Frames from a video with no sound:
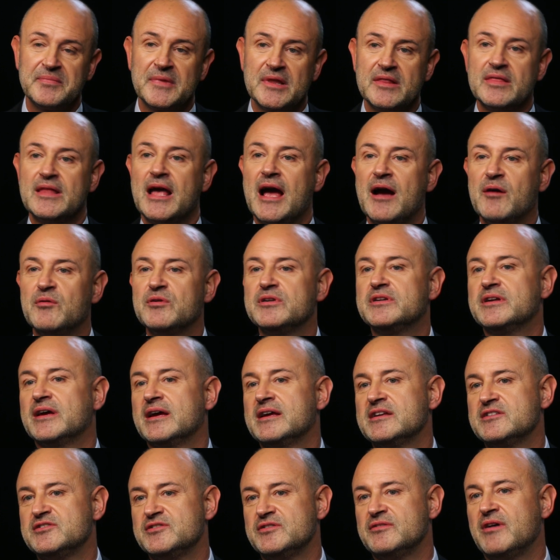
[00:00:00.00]

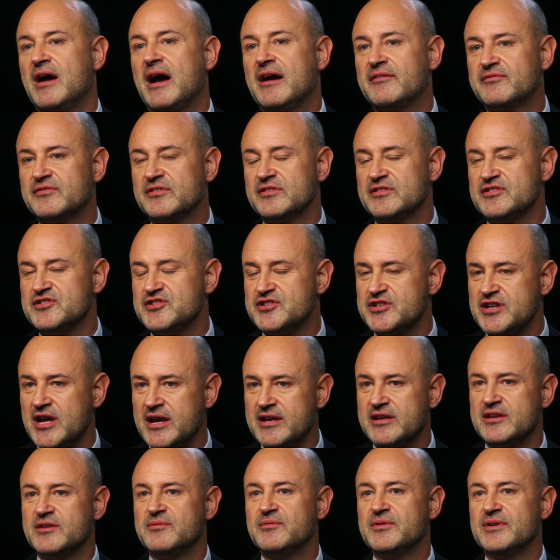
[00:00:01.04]
Nowadays, you have to
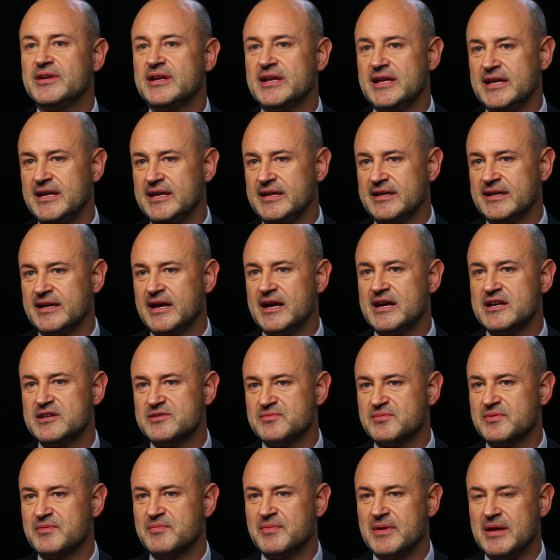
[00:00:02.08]
genuinely
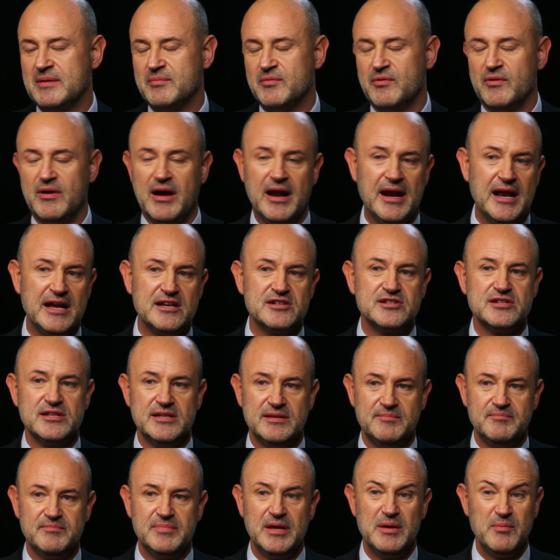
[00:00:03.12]
engage with people, and
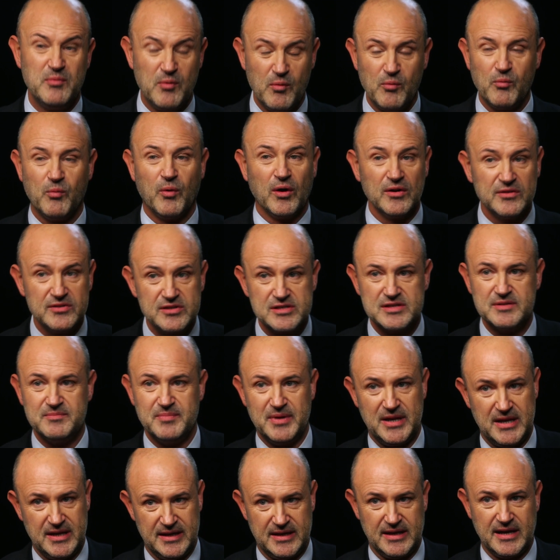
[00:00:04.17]
actually, people want to
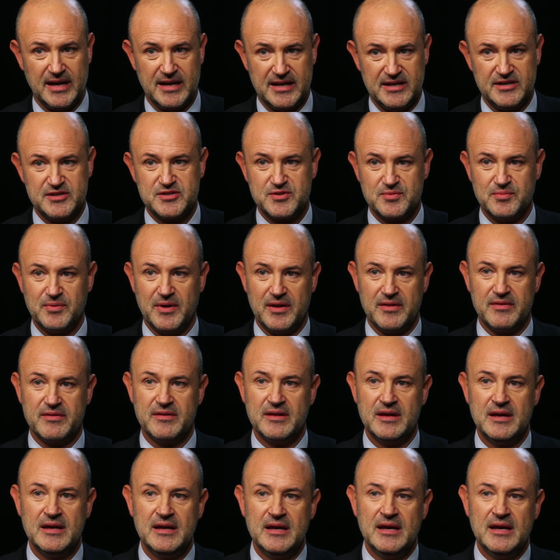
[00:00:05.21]
be engaged with.
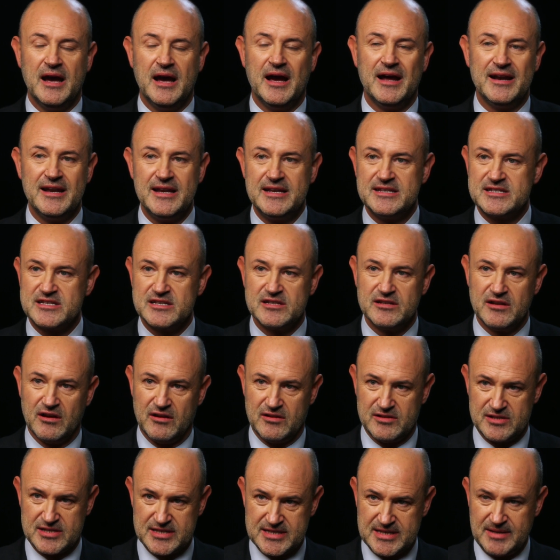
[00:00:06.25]
And it's
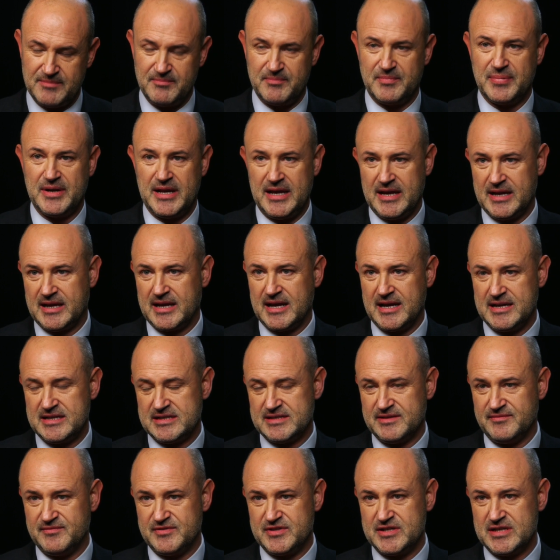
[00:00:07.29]
not simply a
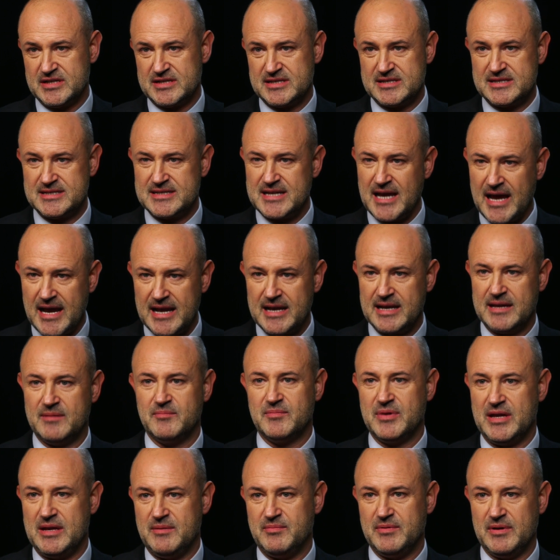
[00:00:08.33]
case of just telling
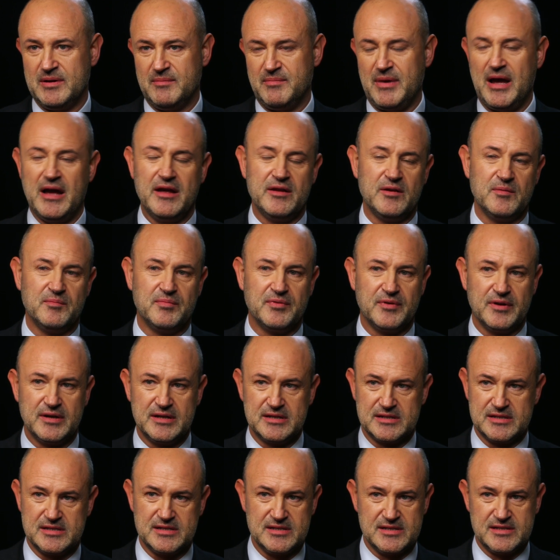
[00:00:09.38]
people about your
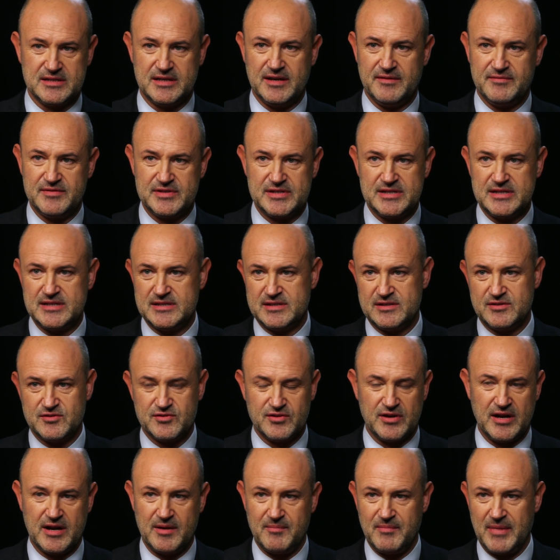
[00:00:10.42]
products and services and
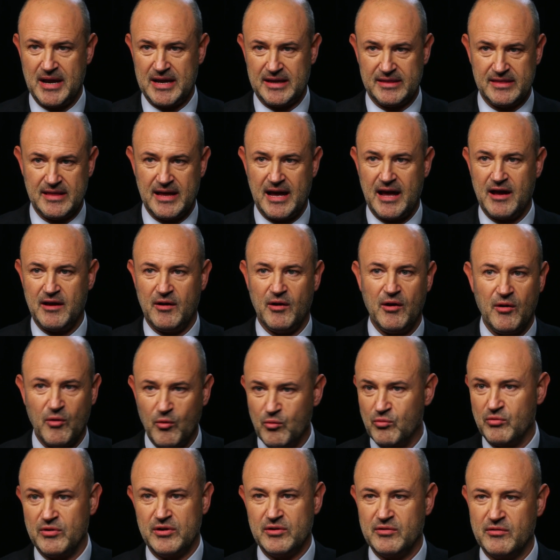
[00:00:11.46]
trying to make that
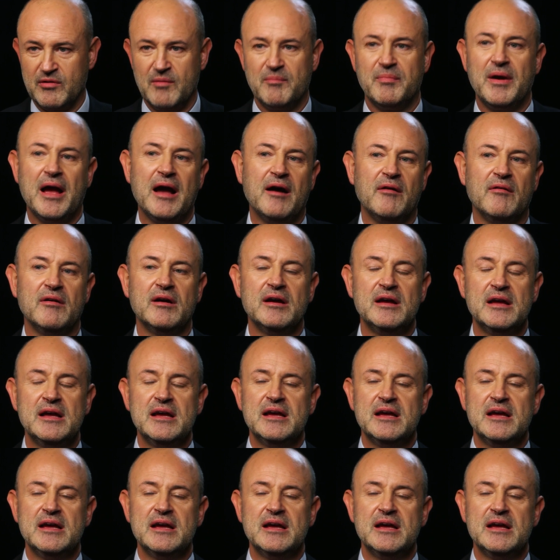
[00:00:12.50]
all you're about.